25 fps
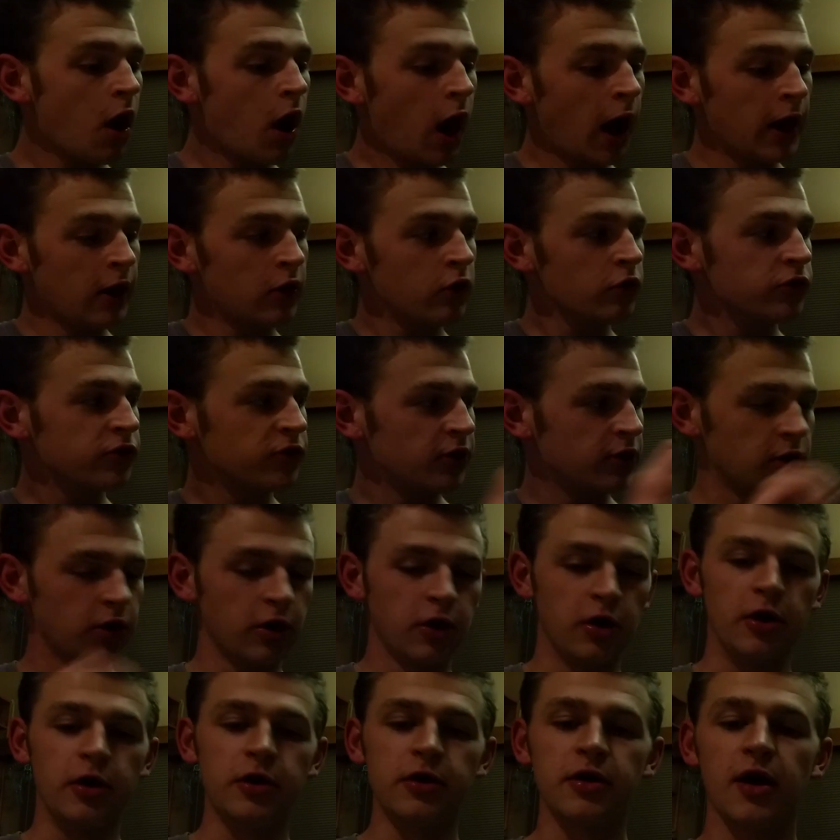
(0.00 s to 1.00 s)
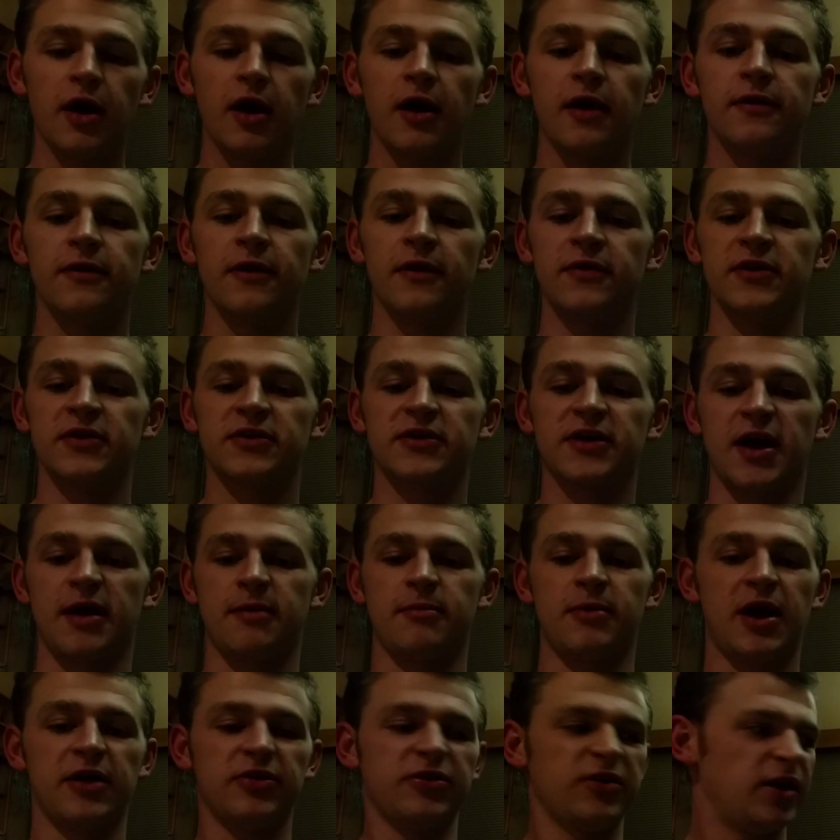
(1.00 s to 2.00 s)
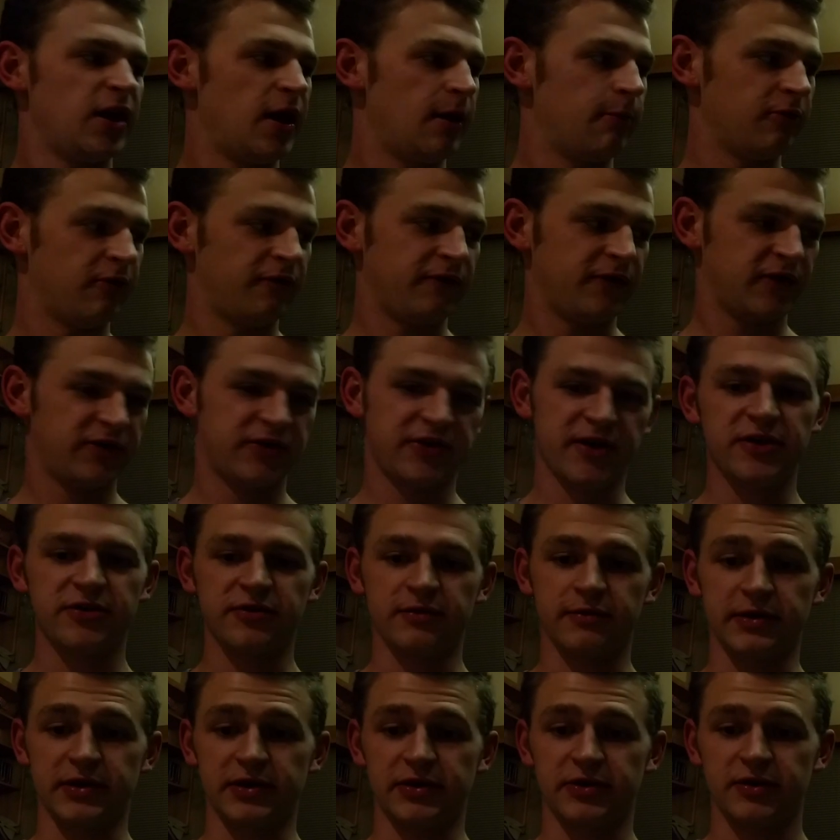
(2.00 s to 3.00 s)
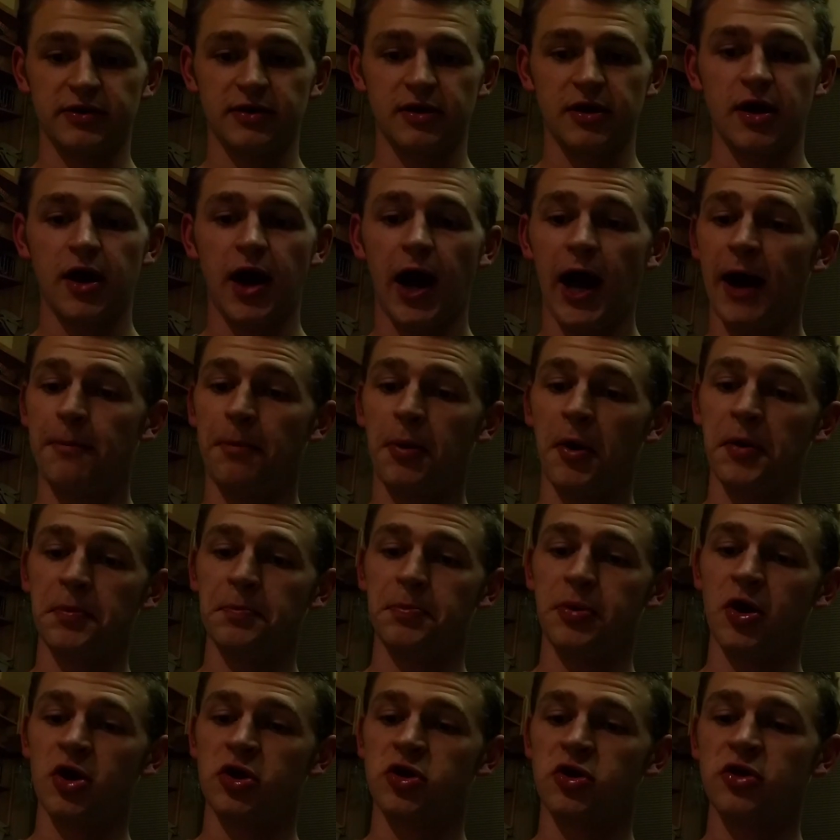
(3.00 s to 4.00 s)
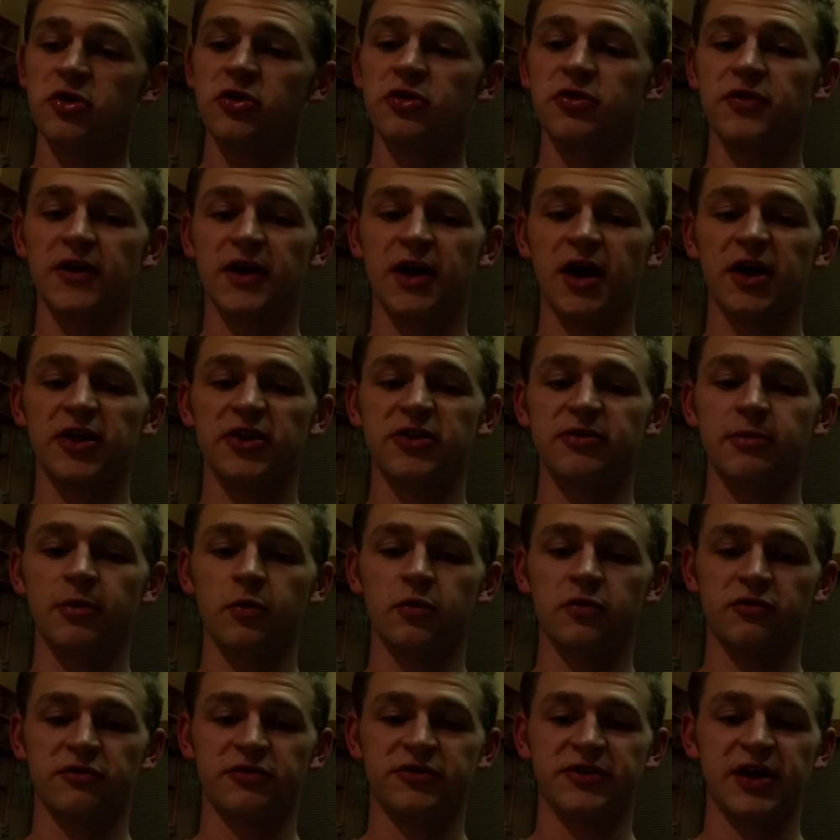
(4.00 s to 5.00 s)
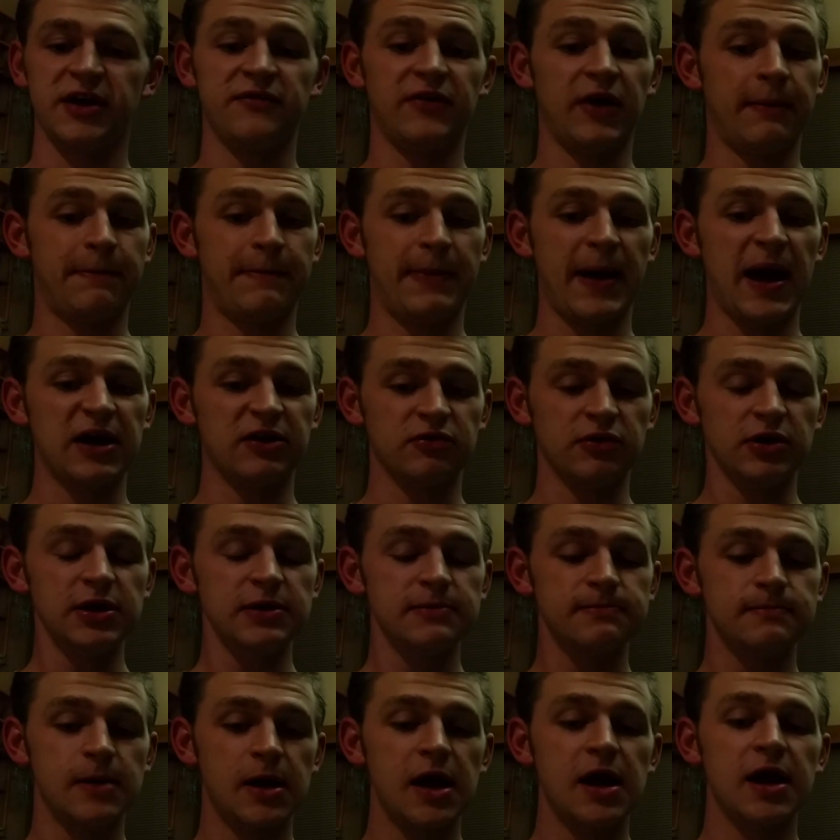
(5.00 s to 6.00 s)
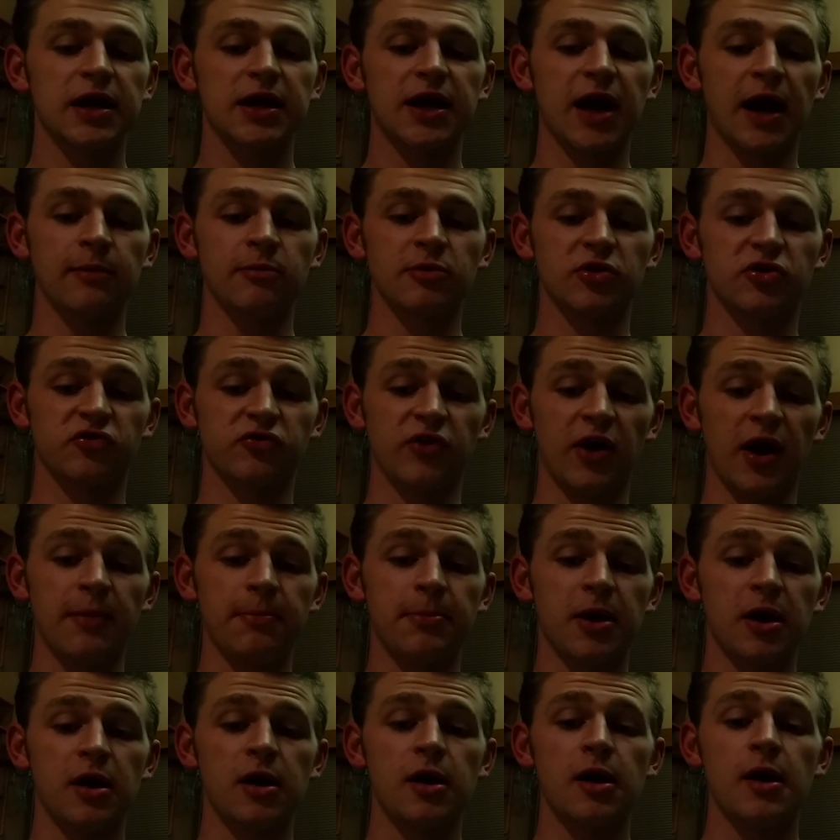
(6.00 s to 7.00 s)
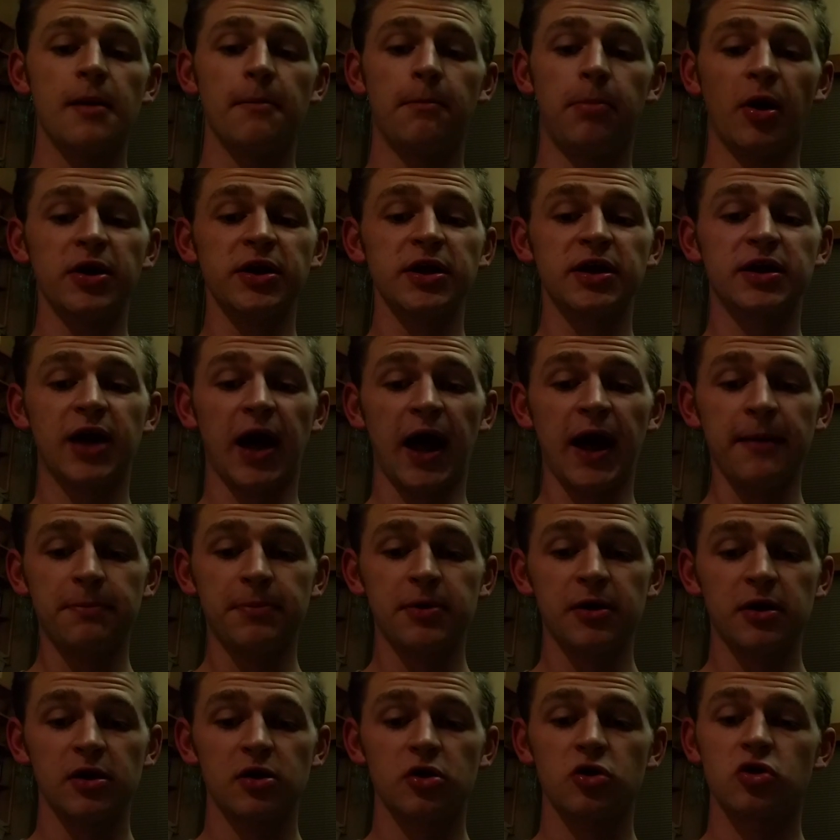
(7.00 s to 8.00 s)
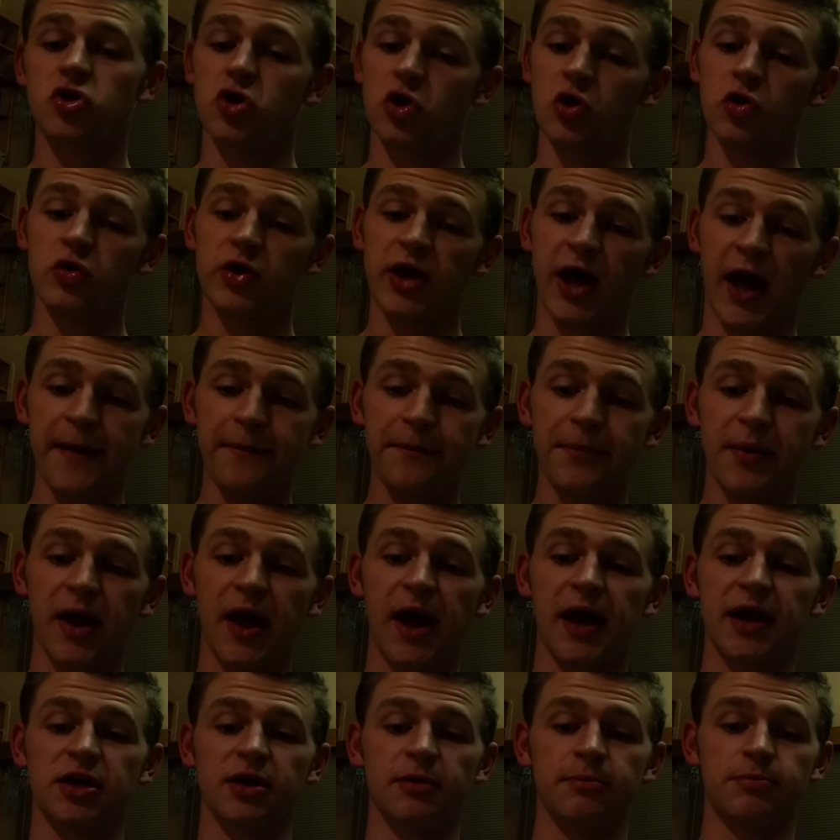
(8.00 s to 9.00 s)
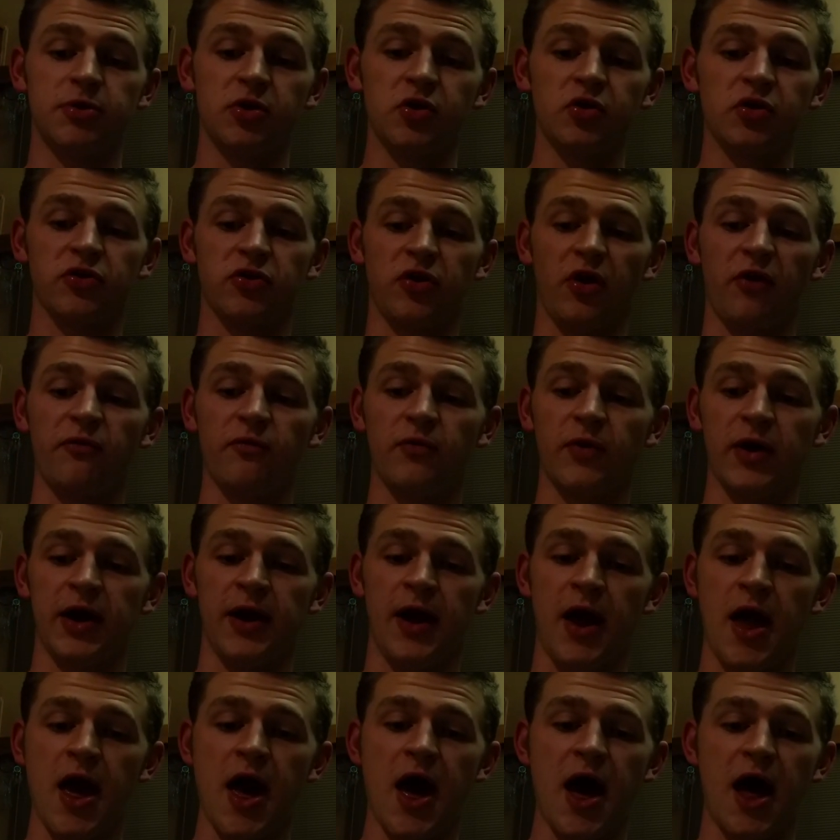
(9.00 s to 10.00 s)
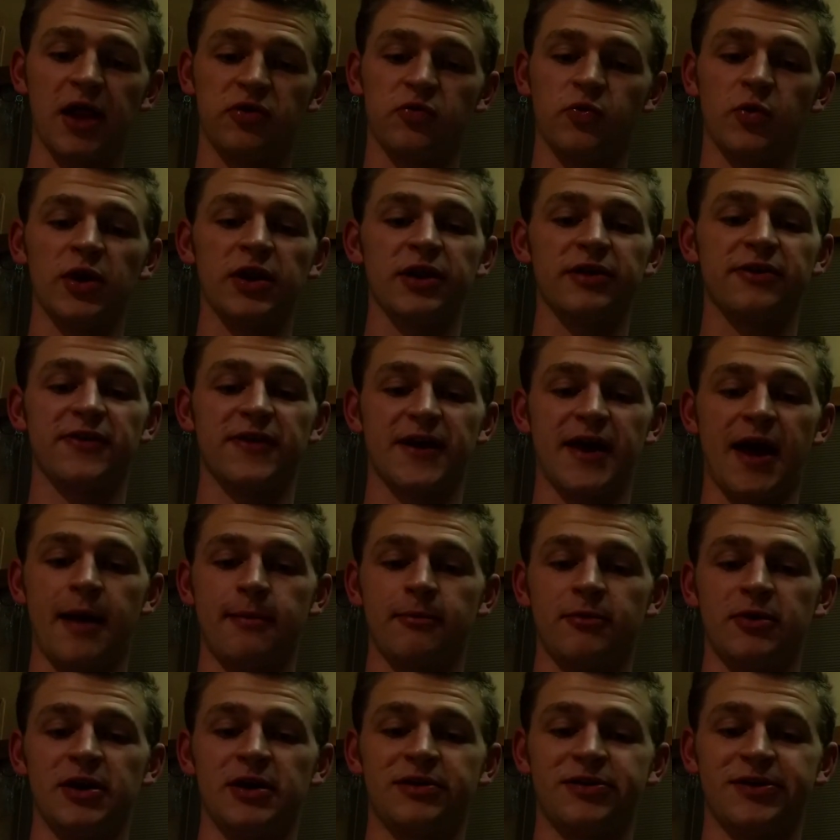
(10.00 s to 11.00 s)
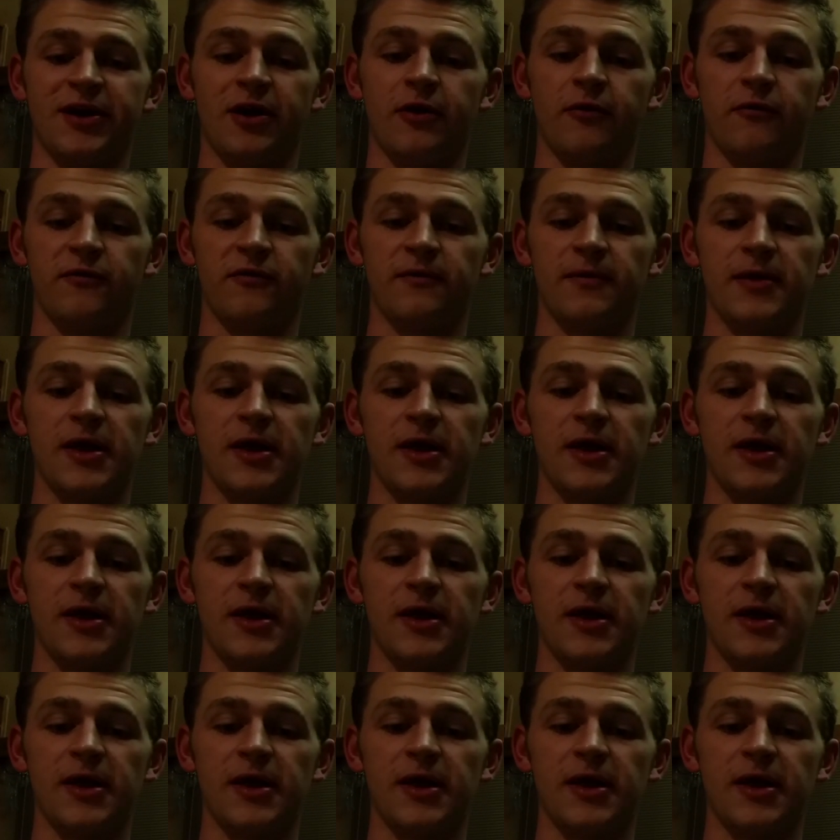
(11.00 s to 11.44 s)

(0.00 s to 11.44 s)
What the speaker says: I also learned that this camera has a number of accessories. Upon purchase, the customer would receive a battery, camera strap, body cap, shoe cap, and computer software, as well as the camera itself.